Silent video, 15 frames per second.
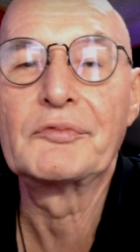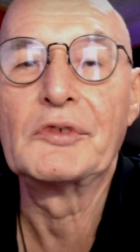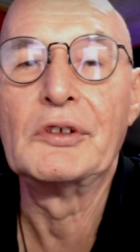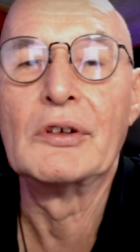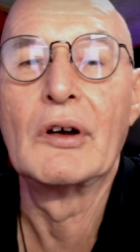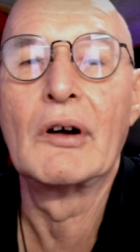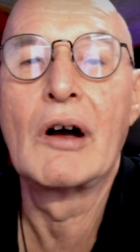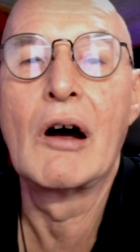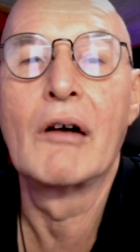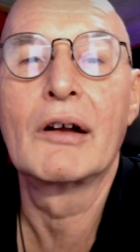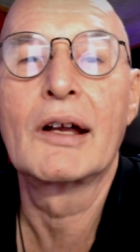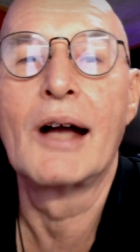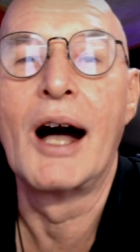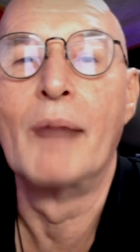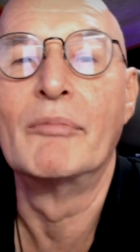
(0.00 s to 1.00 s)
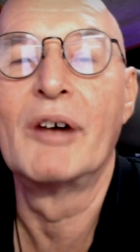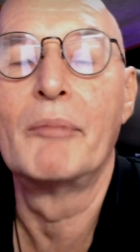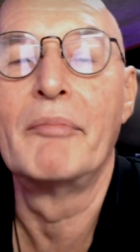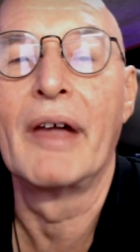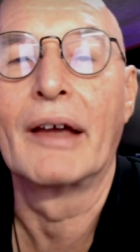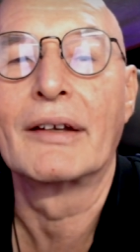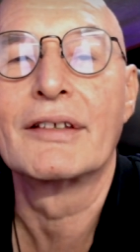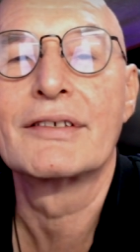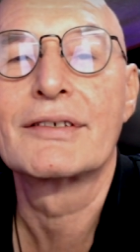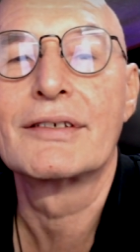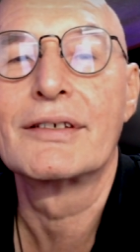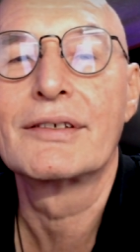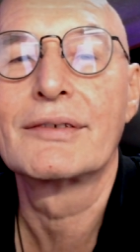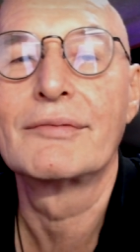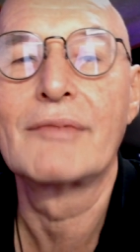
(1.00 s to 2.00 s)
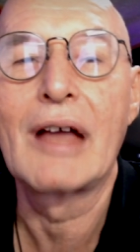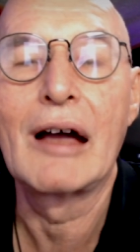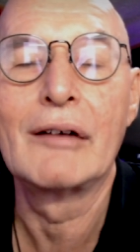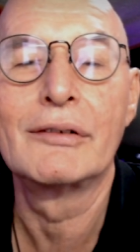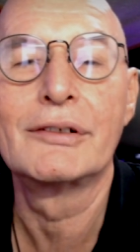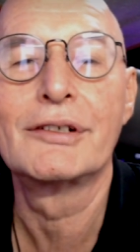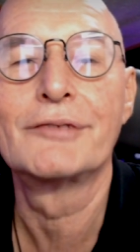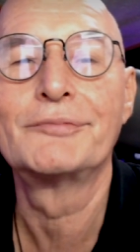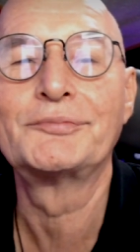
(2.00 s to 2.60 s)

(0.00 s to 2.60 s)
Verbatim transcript: You know how karma balances out.